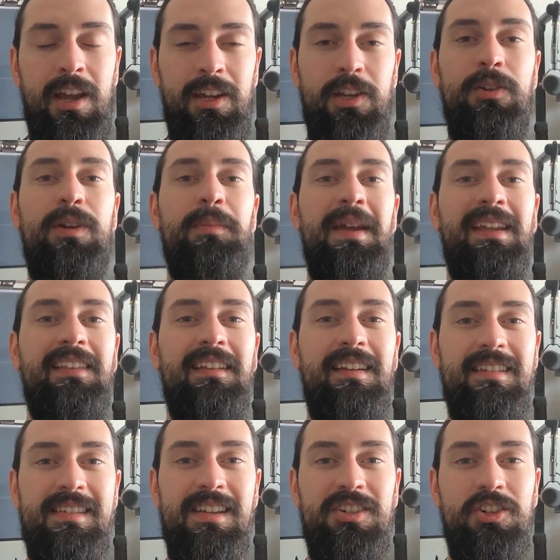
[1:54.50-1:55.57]
You can make the
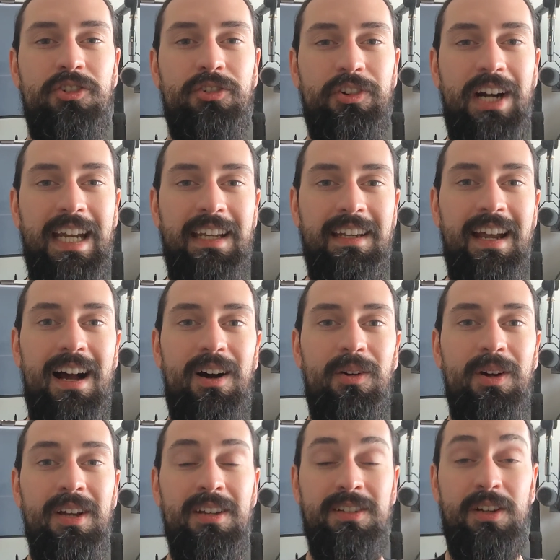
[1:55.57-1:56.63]
decision right
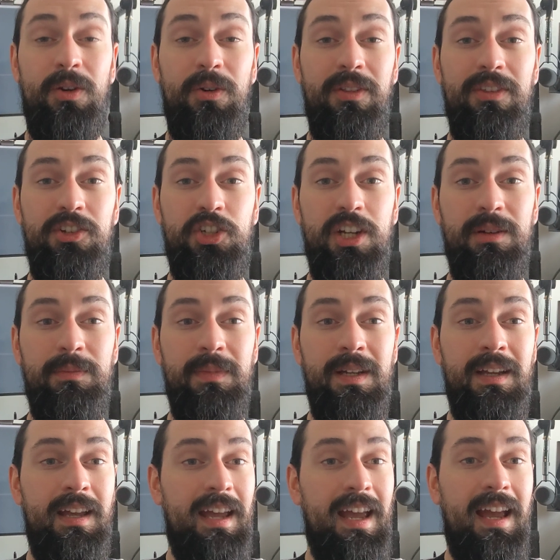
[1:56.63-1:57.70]
now to go to the
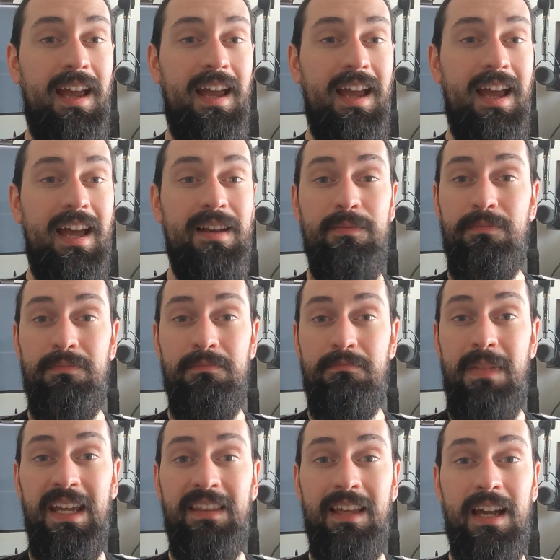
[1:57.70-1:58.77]
gym and
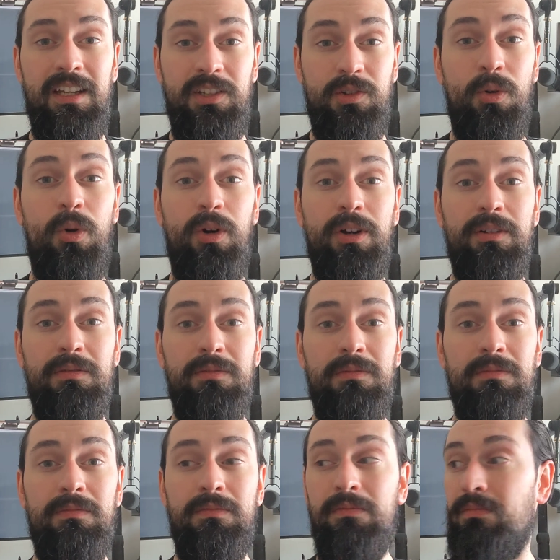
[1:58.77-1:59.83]
make that your
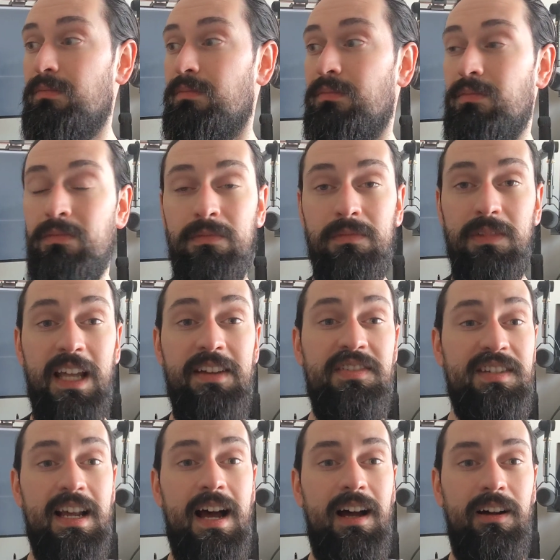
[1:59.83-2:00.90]

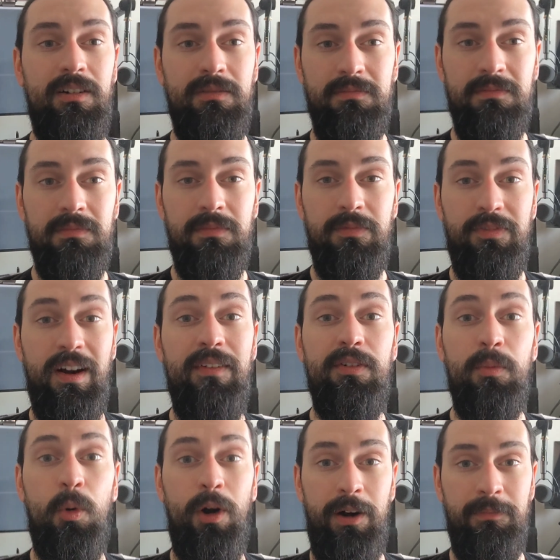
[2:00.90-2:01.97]
lifestyle
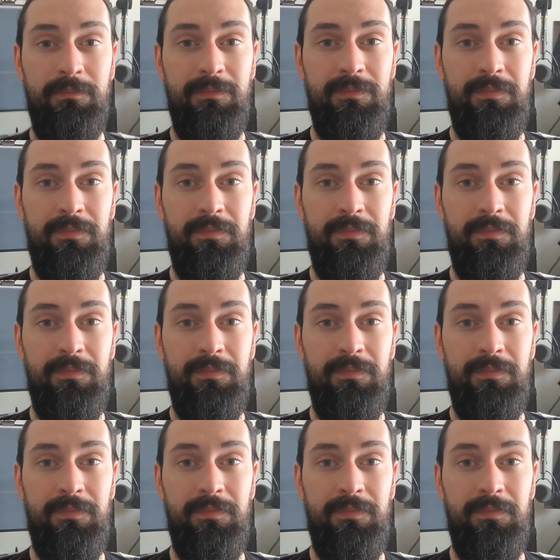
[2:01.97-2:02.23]
forevermore.